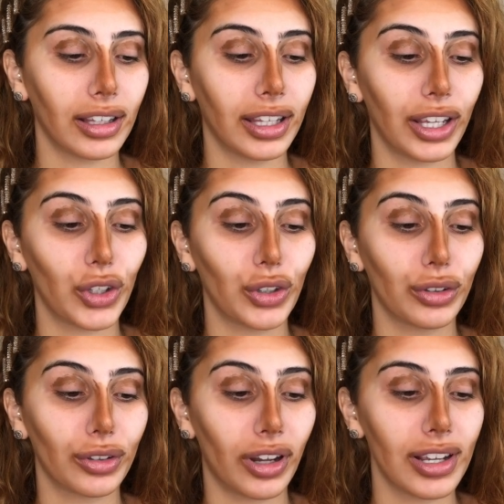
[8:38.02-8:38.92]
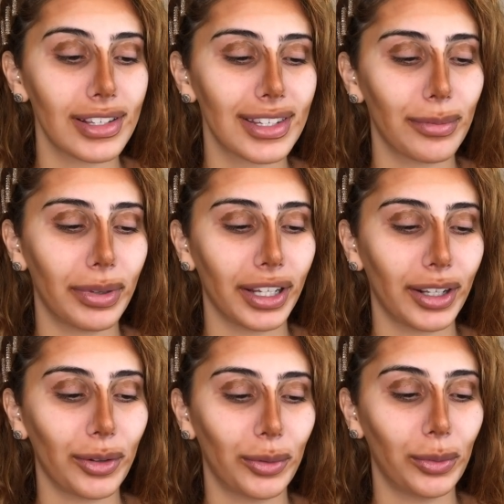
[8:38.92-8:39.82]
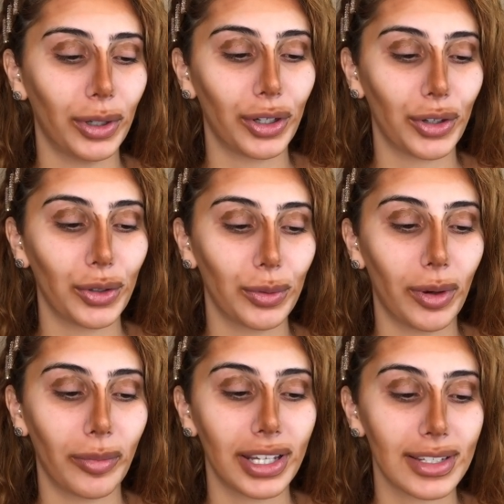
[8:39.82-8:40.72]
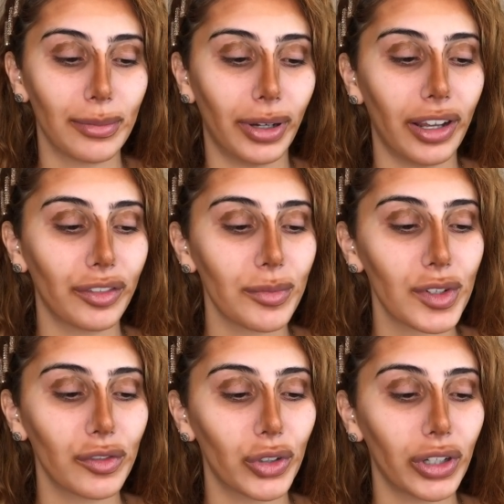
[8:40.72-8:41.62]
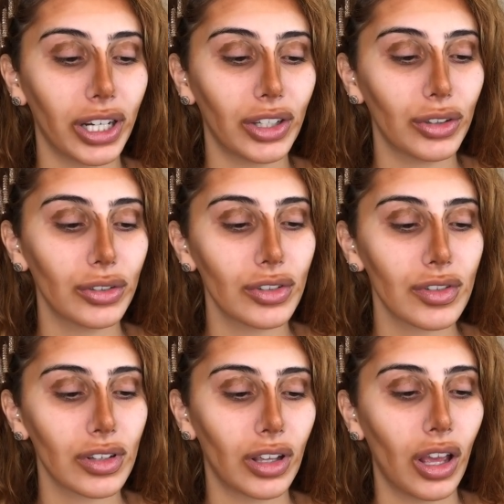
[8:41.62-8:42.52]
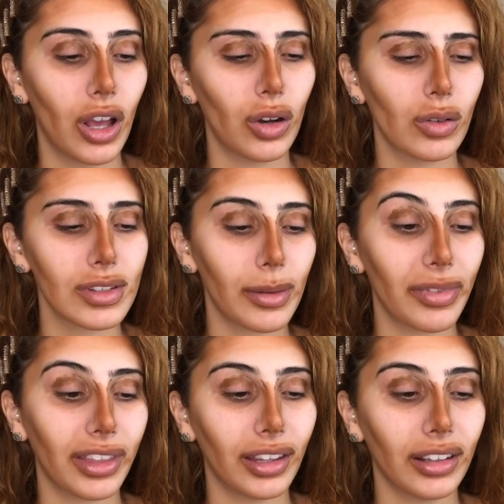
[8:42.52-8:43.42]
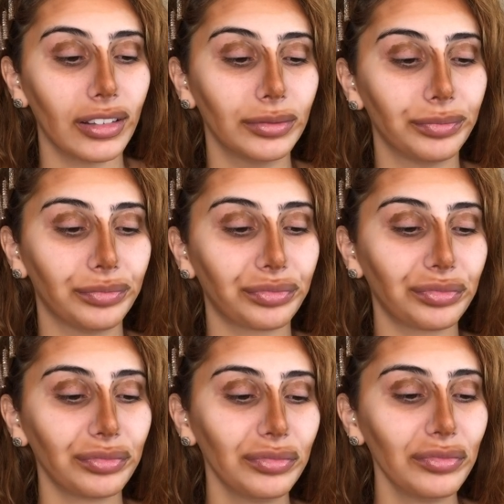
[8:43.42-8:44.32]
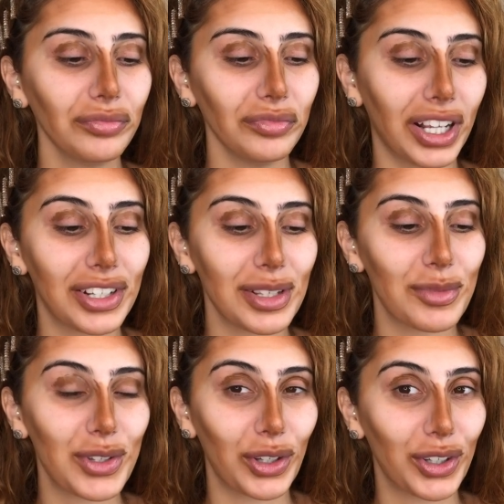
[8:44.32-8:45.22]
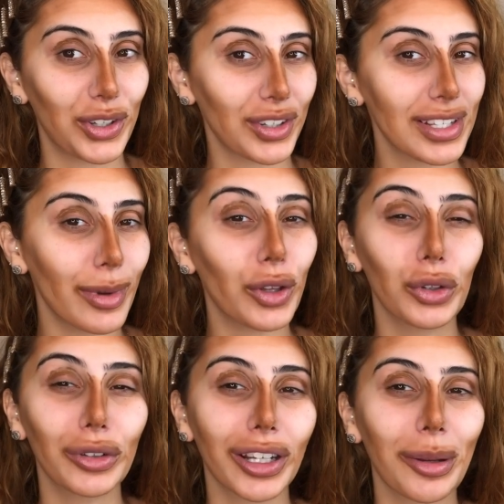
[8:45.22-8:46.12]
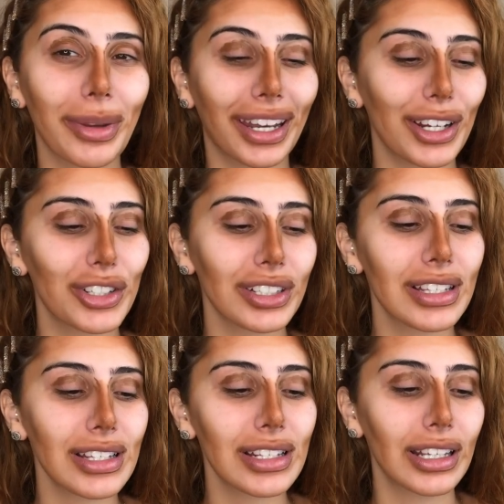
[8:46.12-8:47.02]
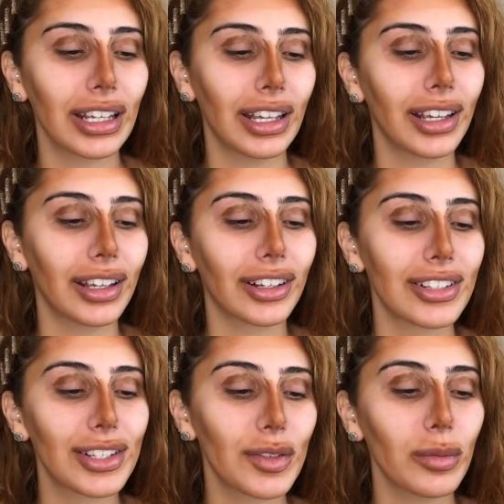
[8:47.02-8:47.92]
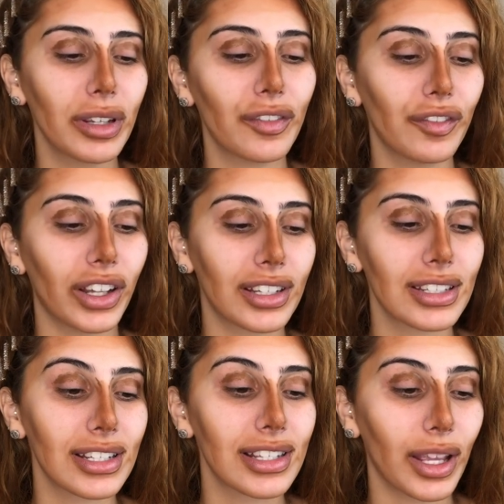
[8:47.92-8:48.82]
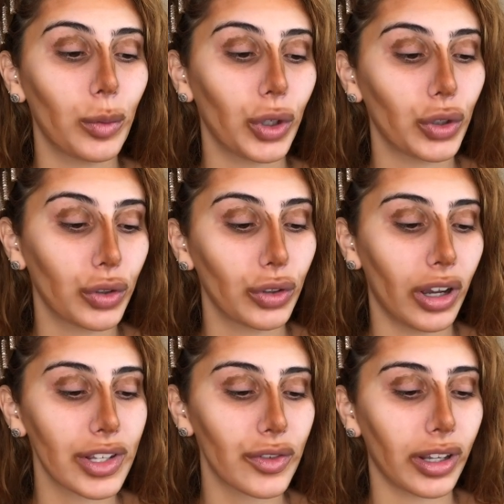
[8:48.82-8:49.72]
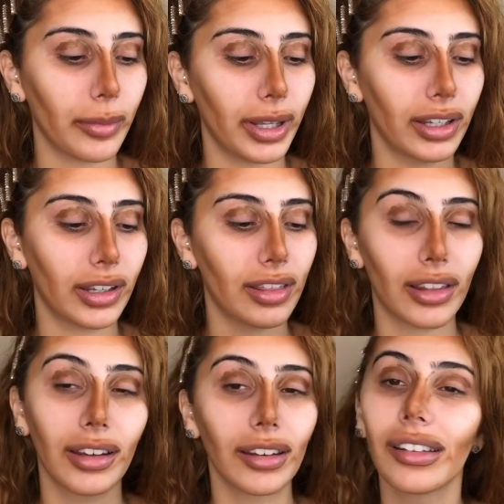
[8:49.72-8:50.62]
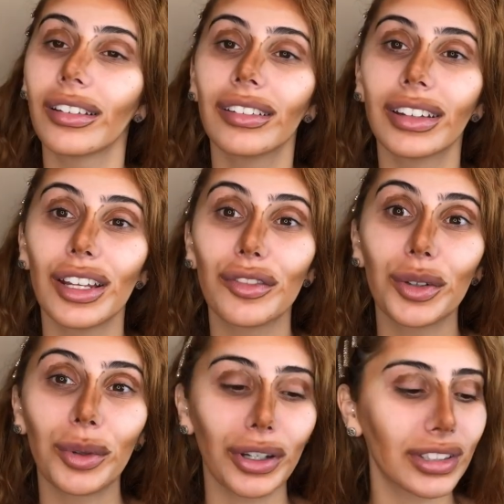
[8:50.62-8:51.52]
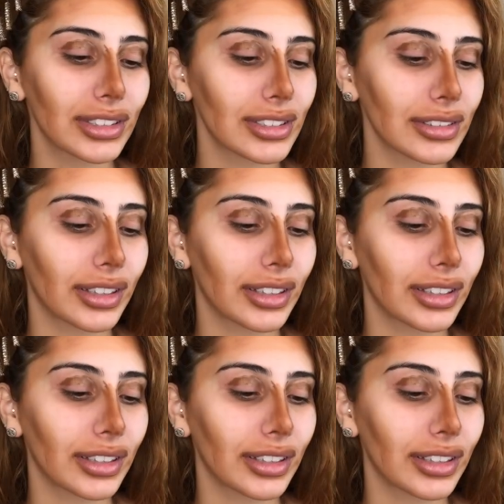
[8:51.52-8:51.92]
get you guys to pick what you want me to buy from Sephora and use or something because I'm so curious about your recommendations because this will be fun to see what you guys recommend and then if it works.